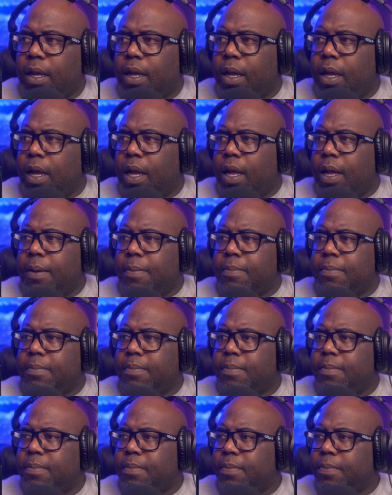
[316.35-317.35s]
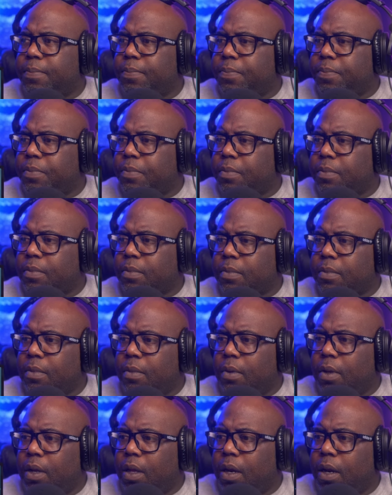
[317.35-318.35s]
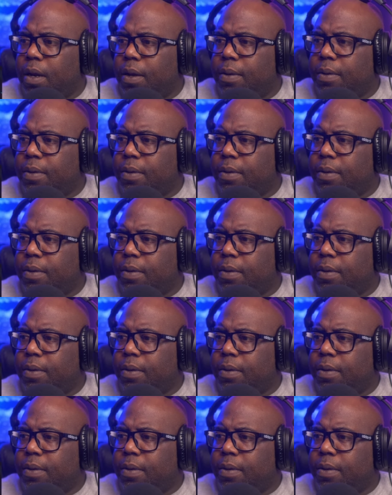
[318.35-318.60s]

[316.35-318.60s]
Um, you know.